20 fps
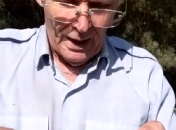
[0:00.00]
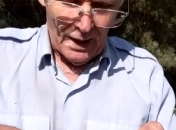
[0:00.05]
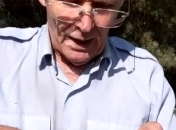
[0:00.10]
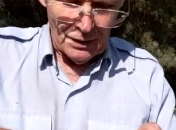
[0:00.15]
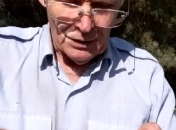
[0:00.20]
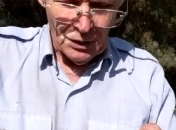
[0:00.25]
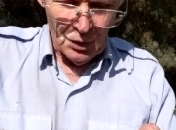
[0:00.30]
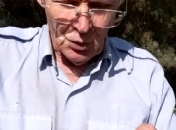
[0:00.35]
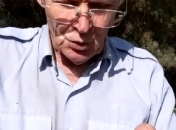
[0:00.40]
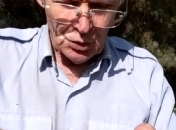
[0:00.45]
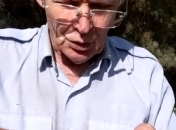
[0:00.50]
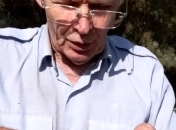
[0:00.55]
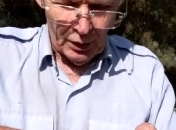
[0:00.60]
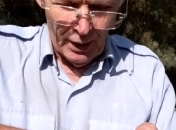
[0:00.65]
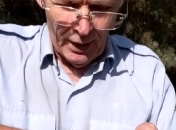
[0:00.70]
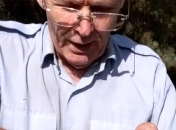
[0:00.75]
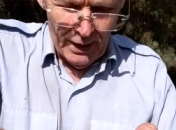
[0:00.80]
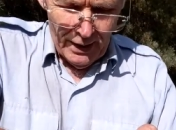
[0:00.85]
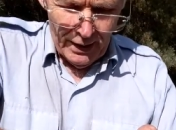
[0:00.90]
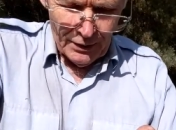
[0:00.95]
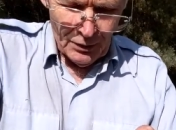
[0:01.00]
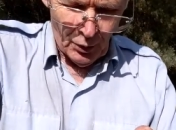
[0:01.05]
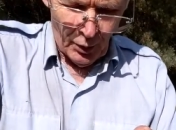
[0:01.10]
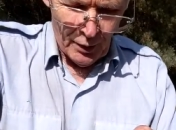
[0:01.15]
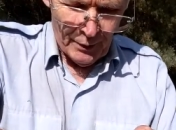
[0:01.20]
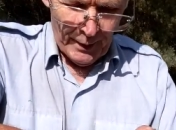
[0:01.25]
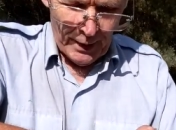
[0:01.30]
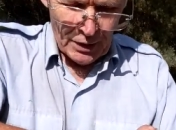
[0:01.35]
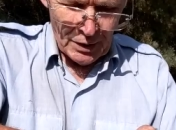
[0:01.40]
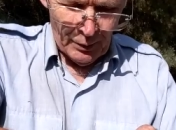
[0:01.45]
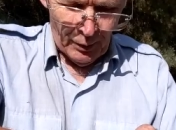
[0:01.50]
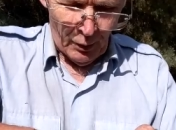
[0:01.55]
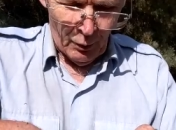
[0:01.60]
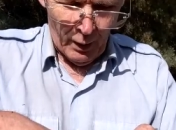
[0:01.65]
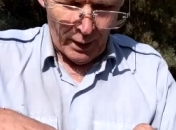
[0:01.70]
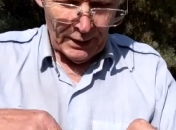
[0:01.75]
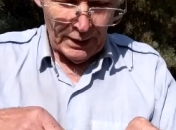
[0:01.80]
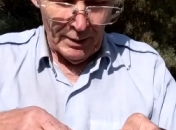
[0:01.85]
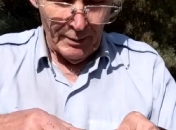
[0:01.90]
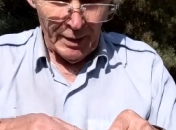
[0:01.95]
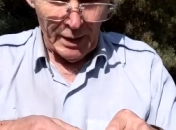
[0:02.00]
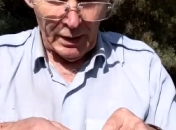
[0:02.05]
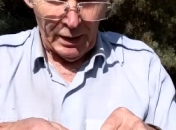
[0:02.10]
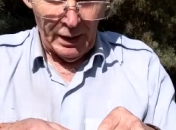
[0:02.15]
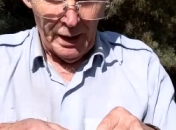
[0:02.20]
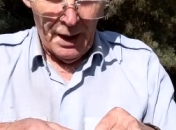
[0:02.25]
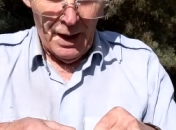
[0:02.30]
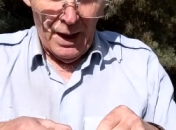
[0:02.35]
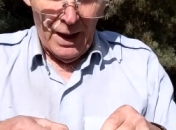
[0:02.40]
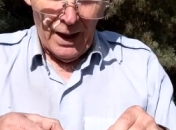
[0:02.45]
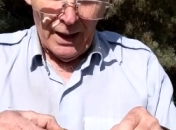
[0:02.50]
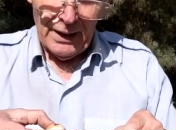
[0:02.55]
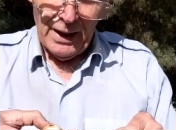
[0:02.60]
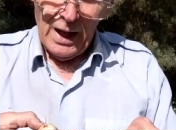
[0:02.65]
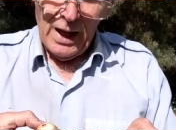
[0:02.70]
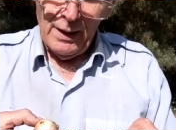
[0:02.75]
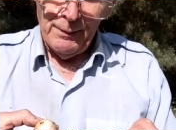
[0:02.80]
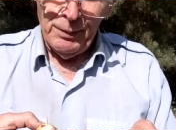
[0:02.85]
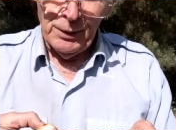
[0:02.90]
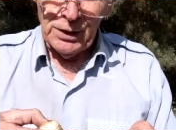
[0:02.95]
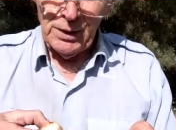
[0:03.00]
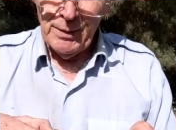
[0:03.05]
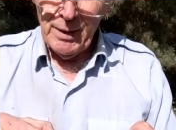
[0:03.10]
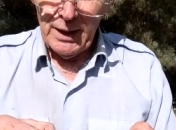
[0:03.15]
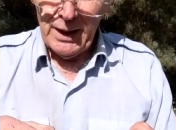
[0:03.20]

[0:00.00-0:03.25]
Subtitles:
as usual. It's always best to put one in the middle. And I put them